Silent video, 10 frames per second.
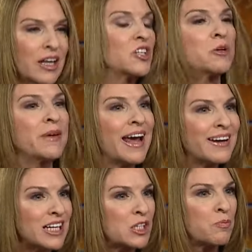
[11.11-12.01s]
Then she began
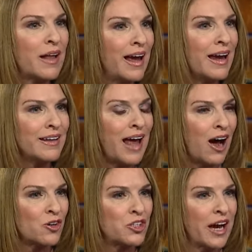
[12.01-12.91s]
to explain
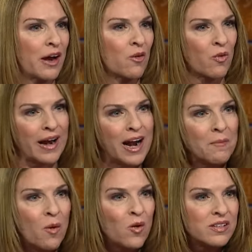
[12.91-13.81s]
how she had
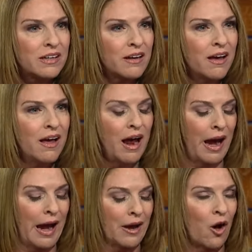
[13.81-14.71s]
radon poisoning
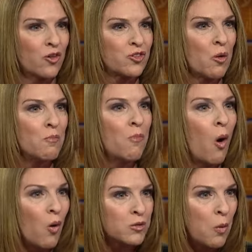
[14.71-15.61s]
and also
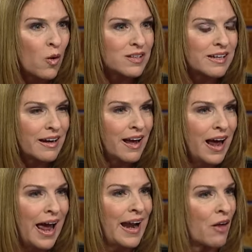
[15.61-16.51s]
mold poisoning,
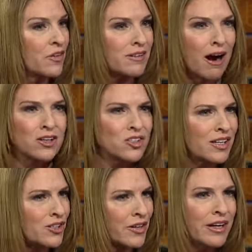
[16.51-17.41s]
and how the doctors
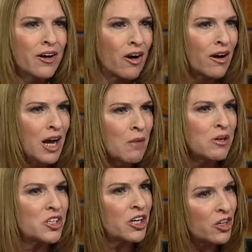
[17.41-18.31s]
had treated her,
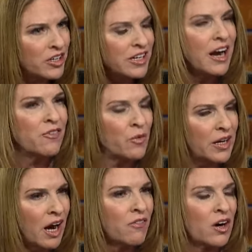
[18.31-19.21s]
but she could never
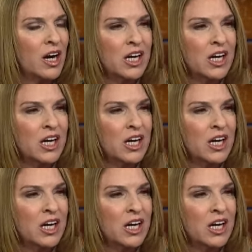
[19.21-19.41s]
recover.